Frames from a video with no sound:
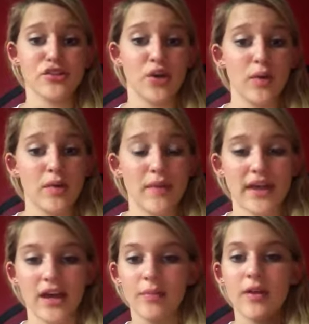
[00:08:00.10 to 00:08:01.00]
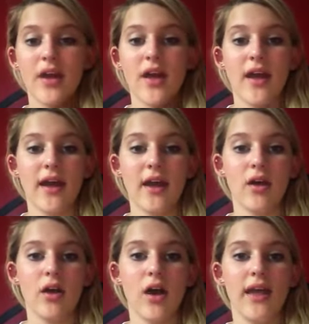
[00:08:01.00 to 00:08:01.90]
don't wear makeup,
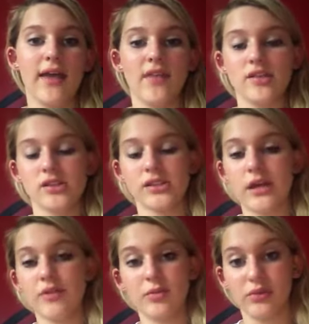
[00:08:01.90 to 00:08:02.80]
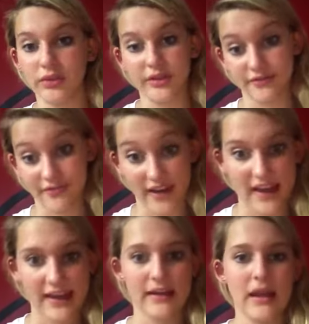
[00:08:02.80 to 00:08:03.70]
and that's acceptable and
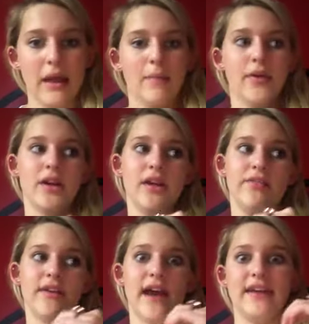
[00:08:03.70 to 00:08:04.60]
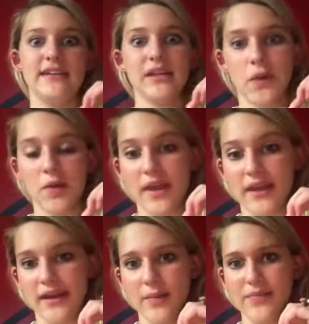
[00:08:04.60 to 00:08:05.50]
fine. But if a guy did wear
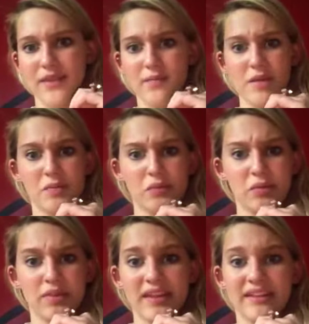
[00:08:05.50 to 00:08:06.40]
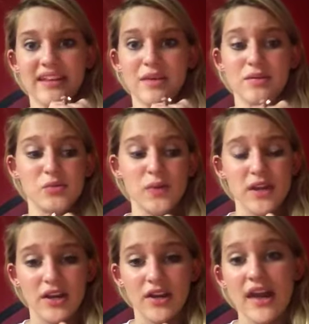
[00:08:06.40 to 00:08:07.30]
makeup, then people would think he was
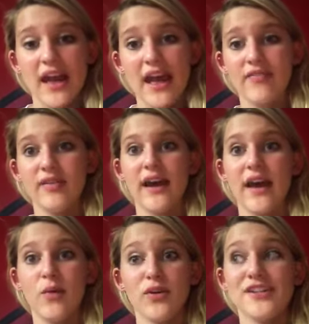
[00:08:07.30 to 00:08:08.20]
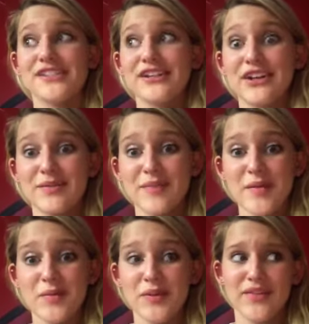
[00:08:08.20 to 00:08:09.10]
weird. If a guy wore a skirt,
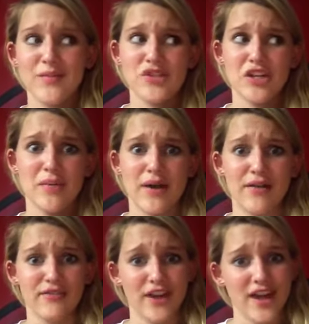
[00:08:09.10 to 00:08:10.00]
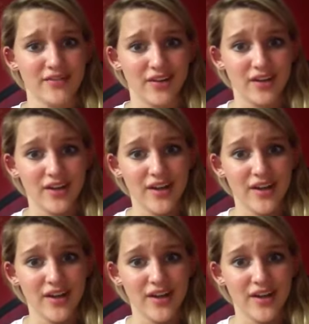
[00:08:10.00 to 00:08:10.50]
people would give him shit about it forever.